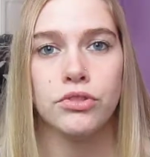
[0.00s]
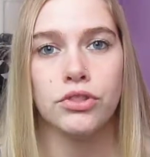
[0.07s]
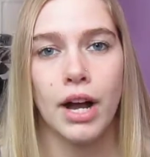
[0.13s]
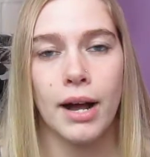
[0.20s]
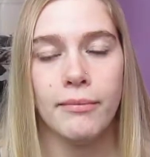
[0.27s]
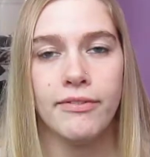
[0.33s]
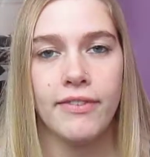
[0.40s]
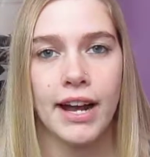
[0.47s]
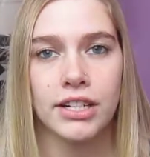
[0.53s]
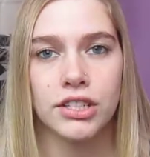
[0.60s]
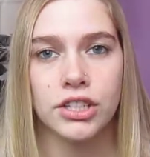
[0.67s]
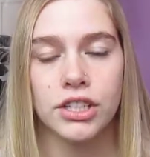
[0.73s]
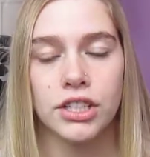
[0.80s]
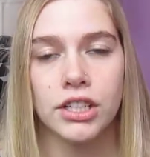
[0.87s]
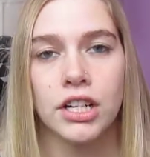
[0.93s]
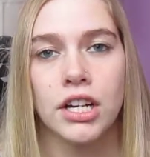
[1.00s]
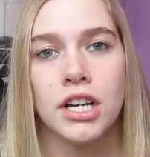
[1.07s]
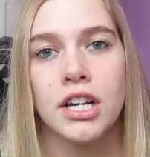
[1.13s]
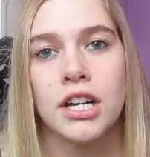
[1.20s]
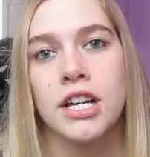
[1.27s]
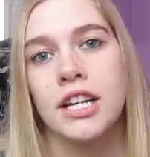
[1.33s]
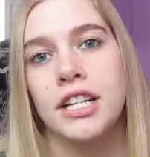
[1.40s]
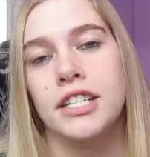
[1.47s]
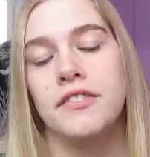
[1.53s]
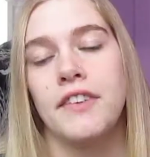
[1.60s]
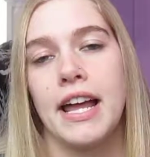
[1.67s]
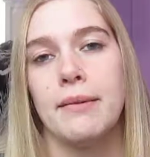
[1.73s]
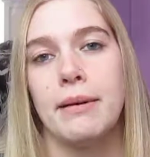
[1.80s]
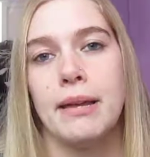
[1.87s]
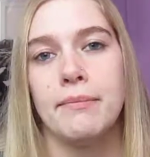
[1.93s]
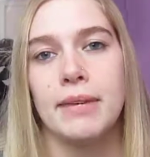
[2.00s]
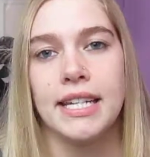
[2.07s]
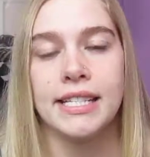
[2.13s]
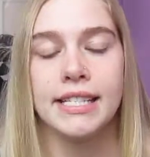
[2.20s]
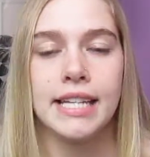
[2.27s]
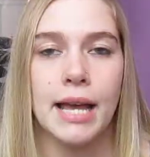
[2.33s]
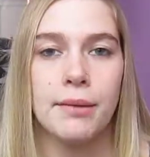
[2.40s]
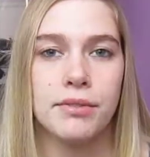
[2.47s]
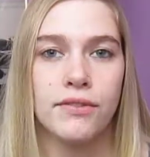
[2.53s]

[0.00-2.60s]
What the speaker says: drop factor divided by minutes times